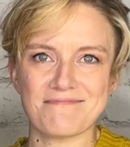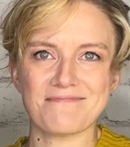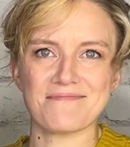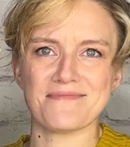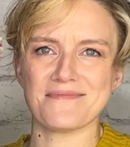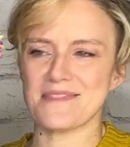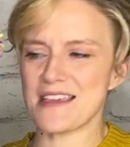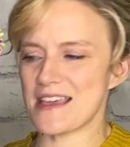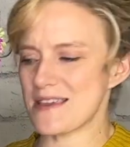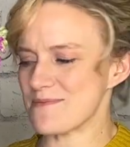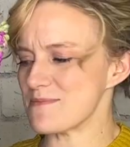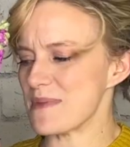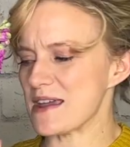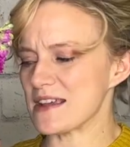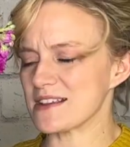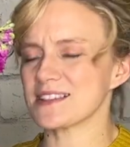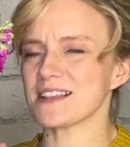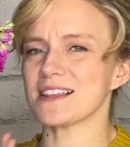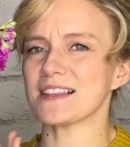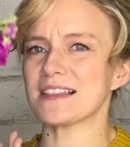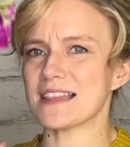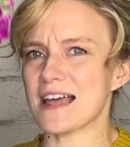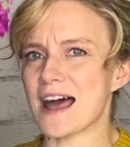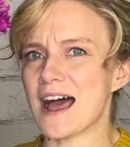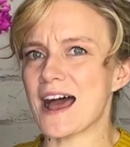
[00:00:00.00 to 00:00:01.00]
it makes a
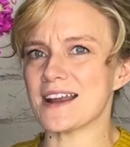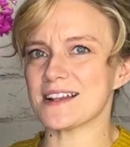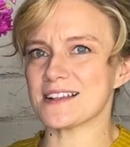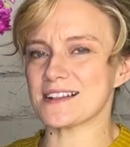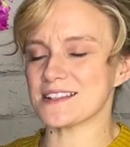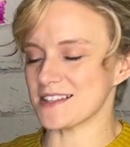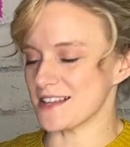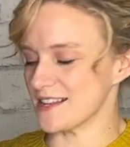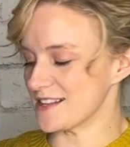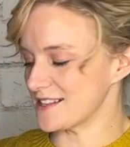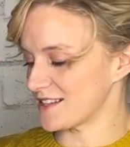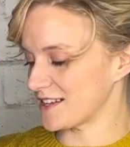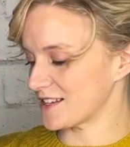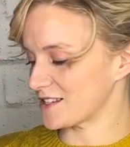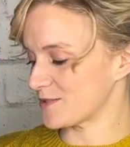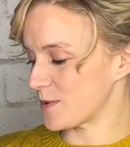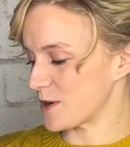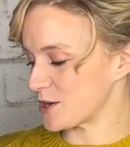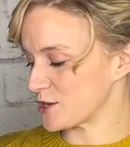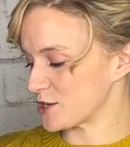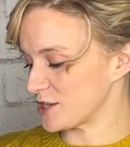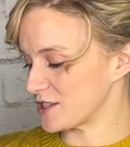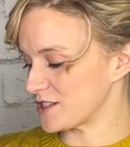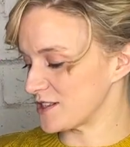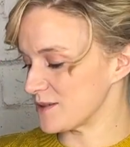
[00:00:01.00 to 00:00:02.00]
lot of sense,
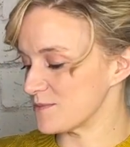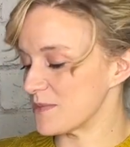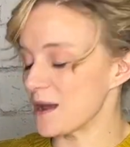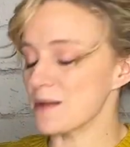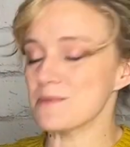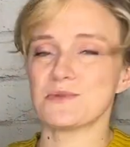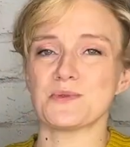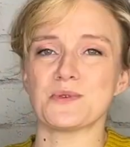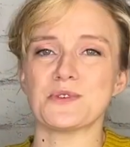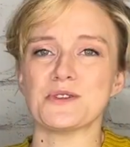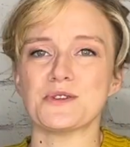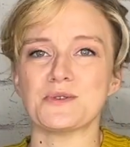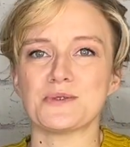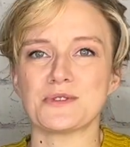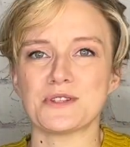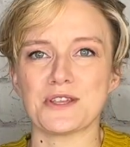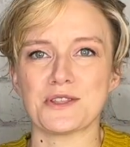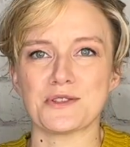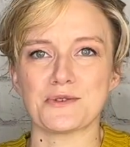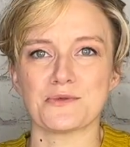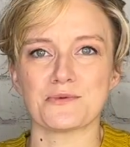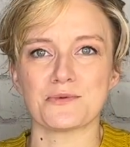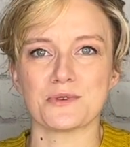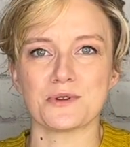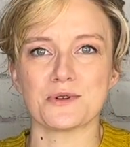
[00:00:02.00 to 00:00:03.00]
especially sometimes when you see
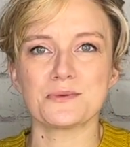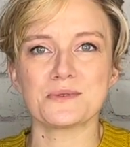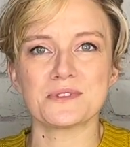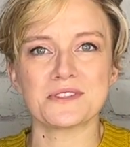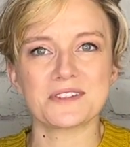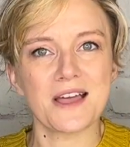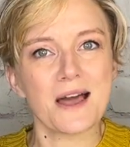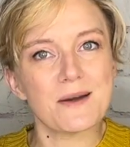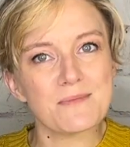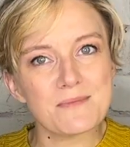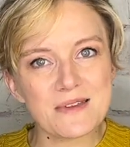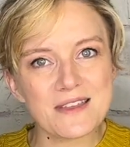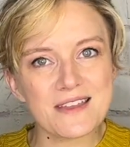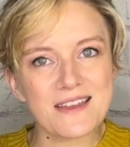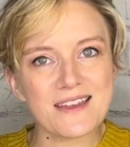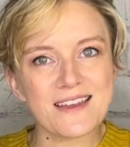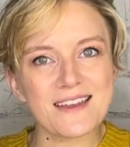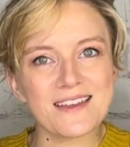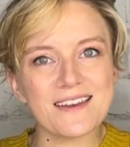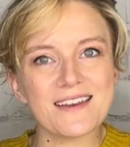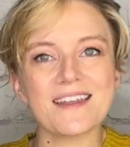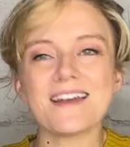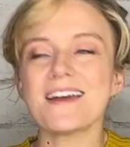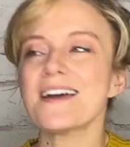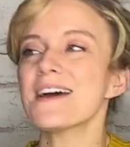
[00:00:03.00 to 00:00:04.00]
the roots coming
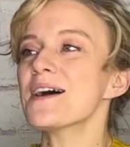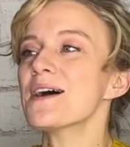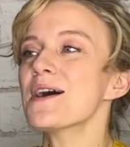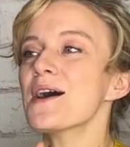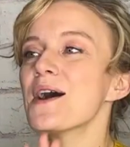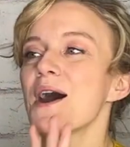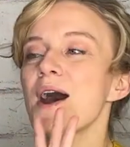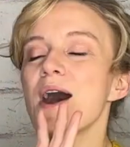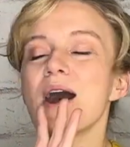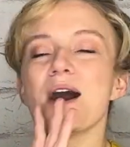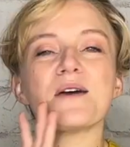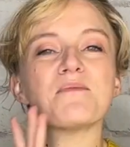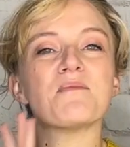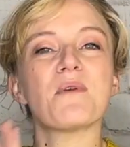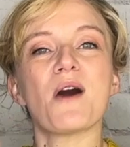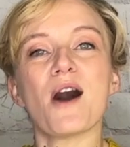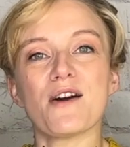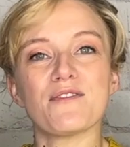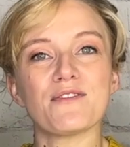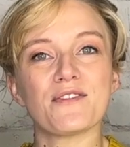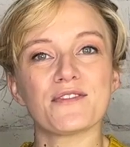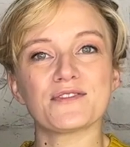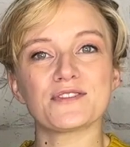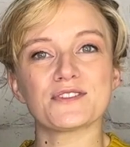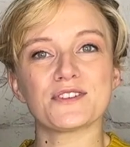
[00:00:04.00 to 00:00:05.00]
in
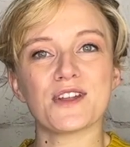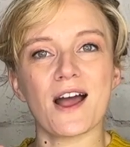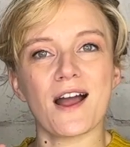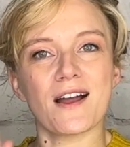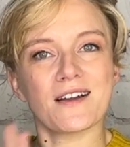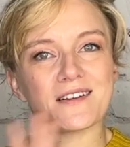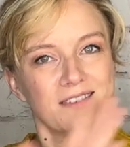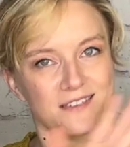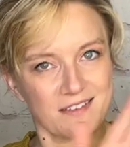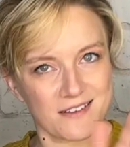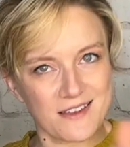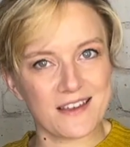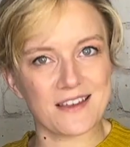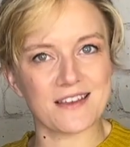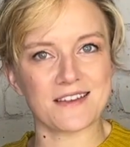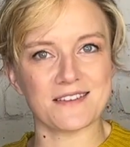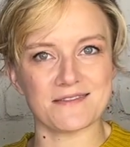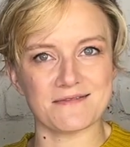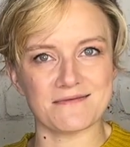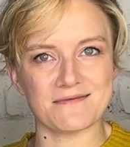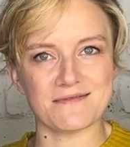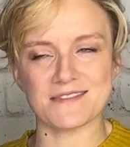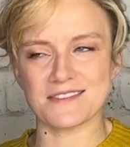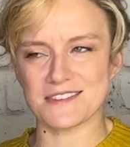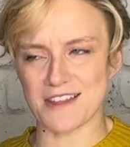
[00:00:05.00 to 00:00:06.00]
off of stock. It
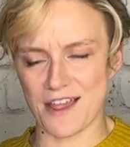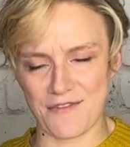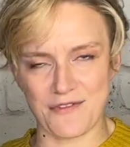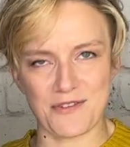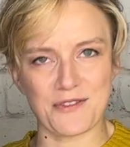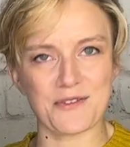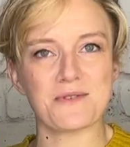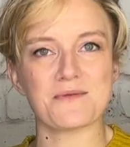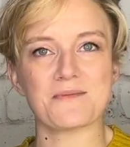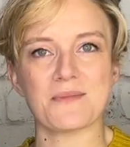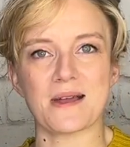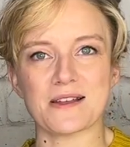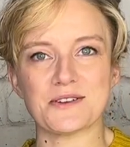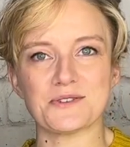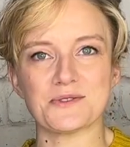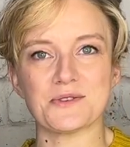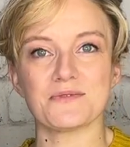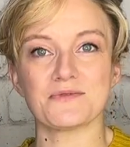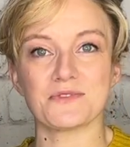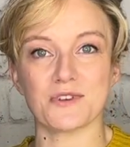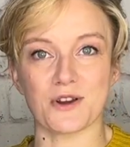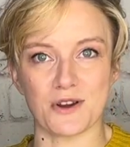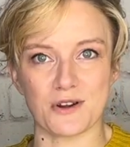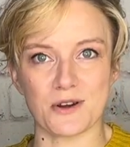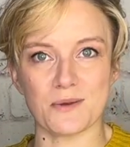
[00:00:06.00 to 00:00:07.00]
can definitely remind you of
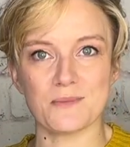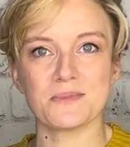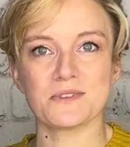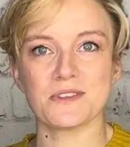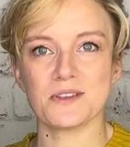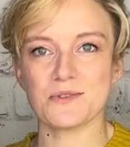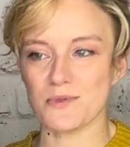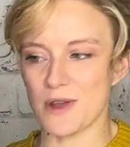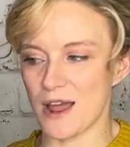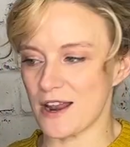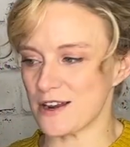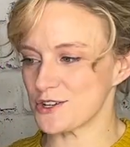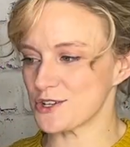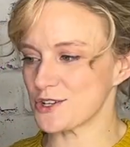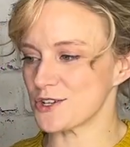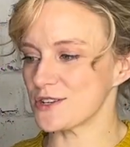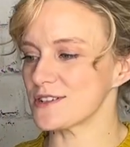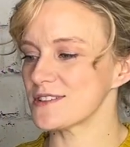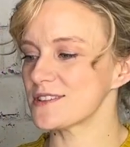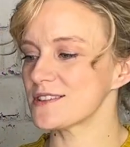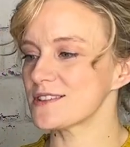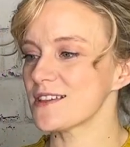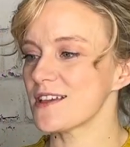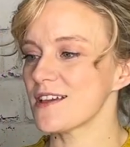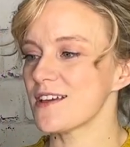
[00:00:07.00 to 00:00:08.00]
turnips and
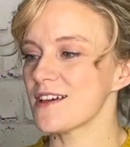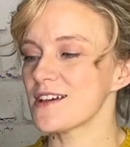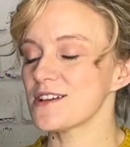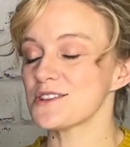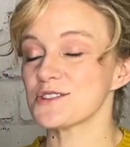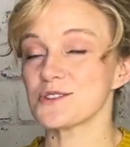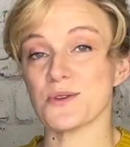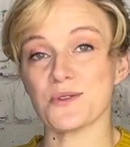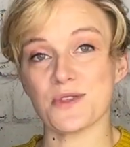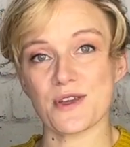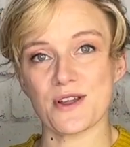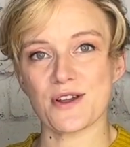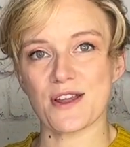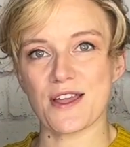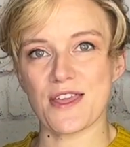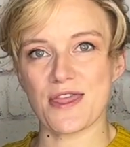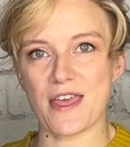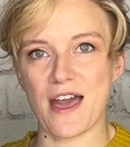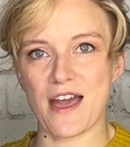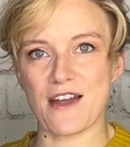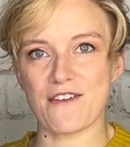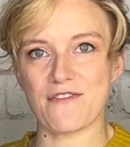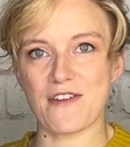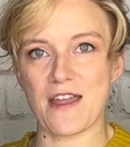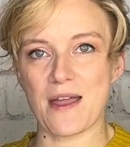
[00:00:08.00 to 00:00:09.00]
radishes. So they're in
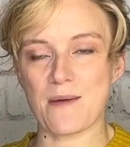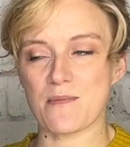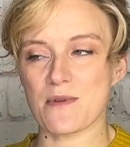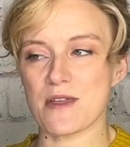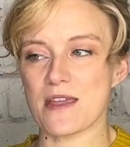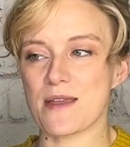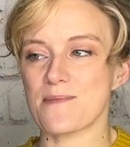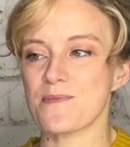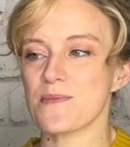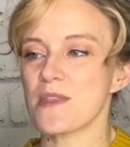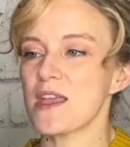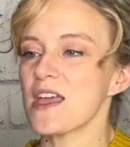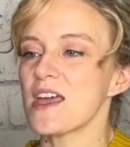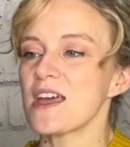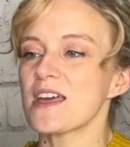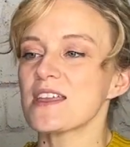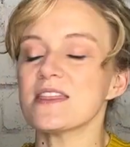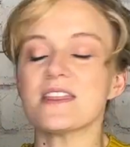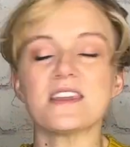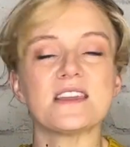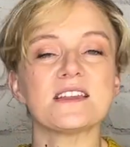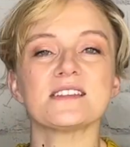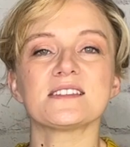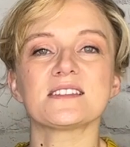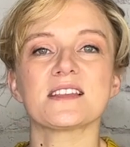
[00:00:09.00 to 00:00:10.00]
that family.
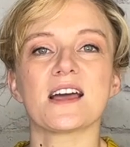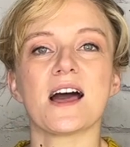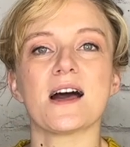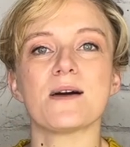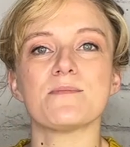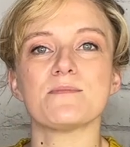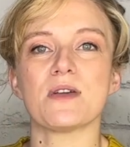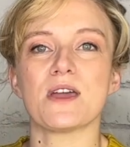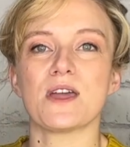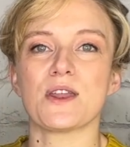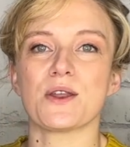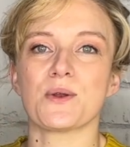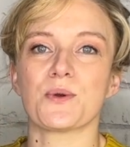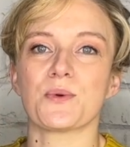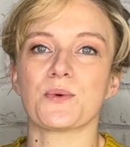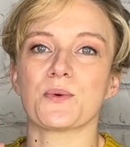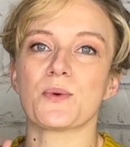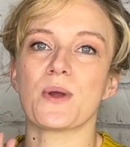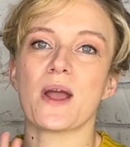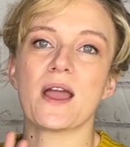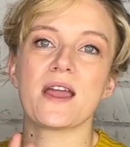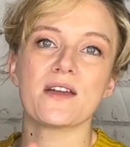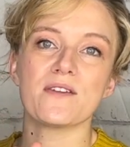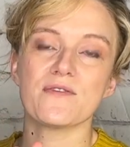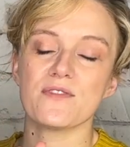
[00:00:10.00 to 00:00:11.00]
These come in an
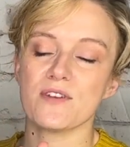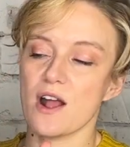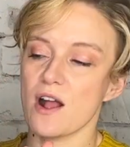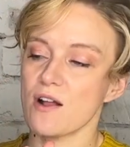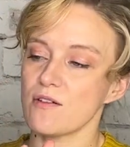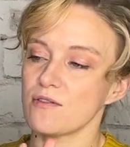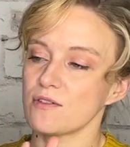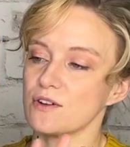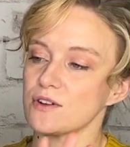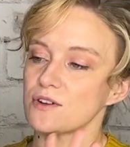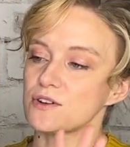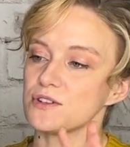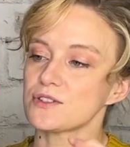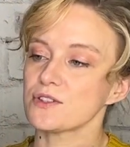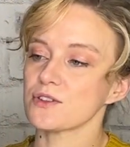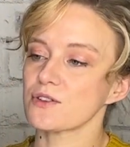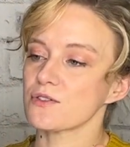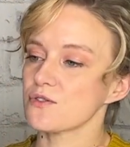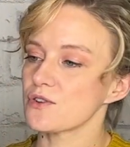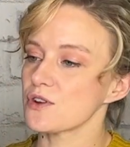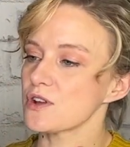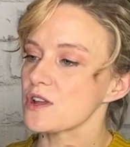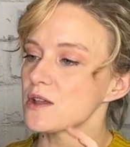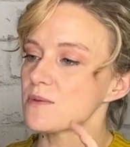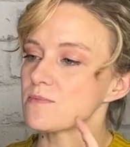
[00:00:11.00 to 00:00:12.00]
array of colors:
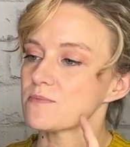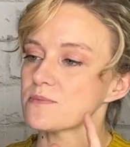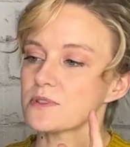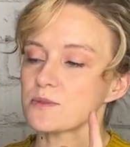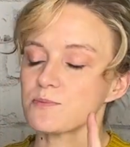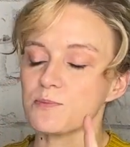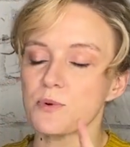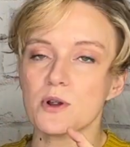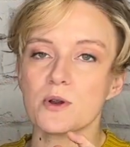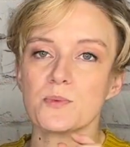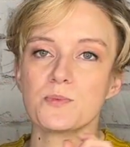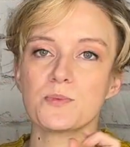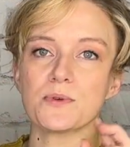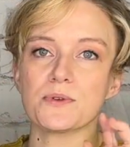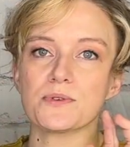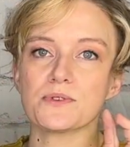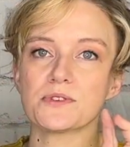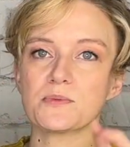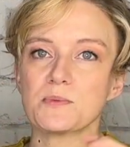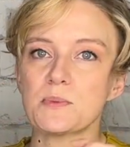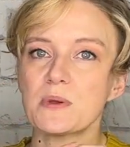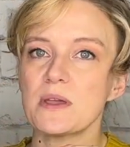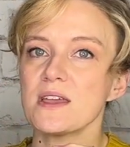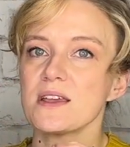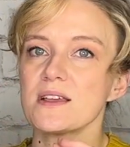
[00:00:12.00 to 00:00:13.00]
creams, purples,
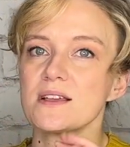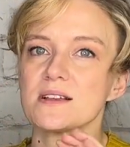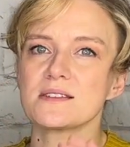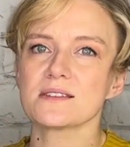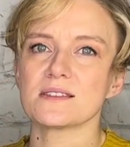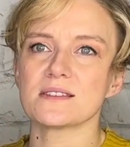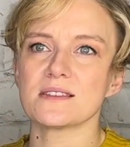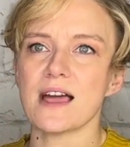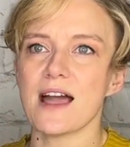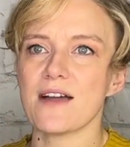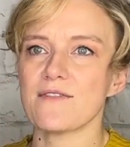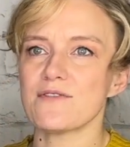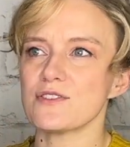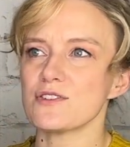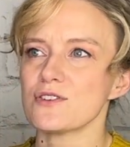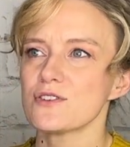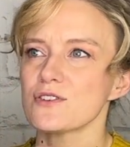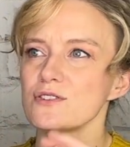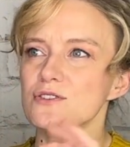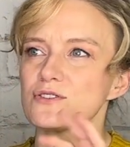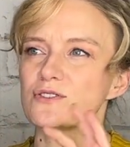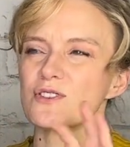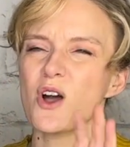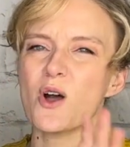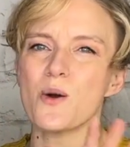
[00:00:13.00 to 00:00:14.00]
pinks,
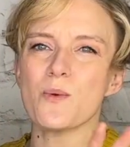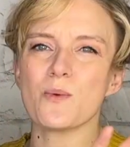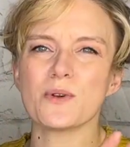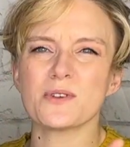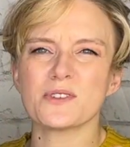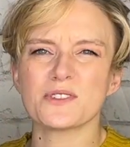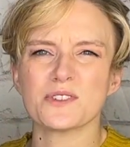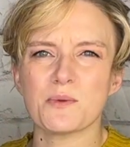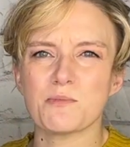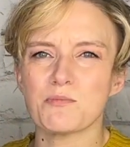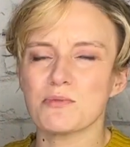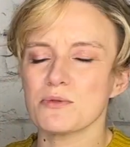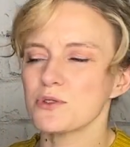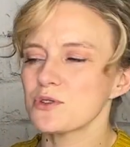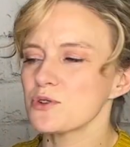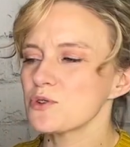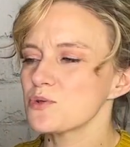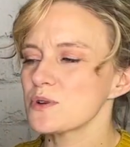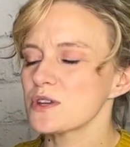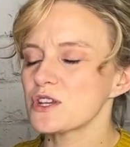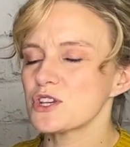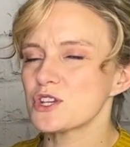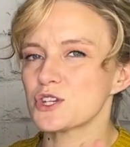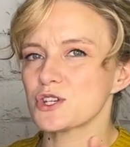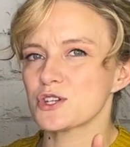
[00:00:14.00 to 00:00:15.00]
lavenders, almost a
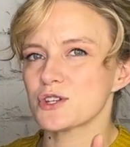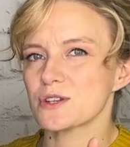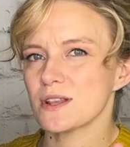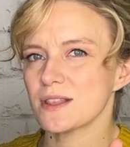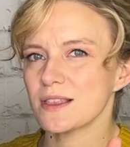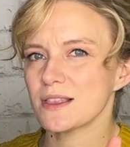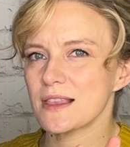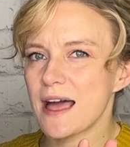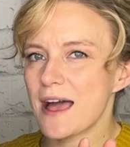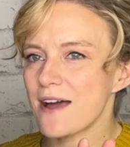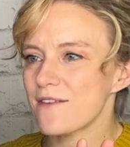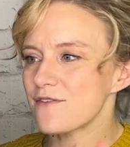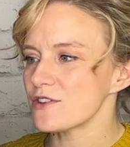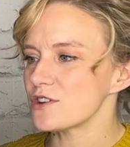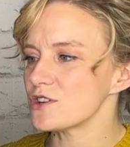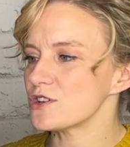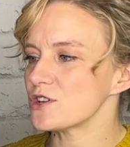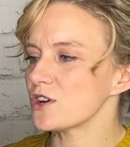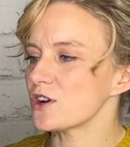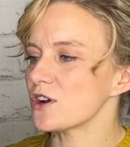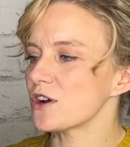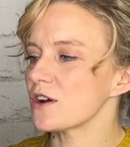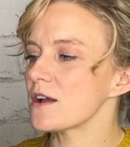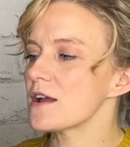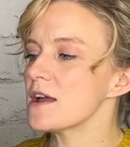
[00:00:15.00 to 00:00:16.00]
bluish
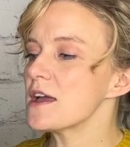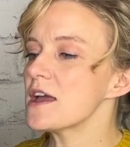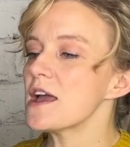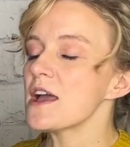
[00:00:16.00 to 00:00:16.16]
lavender.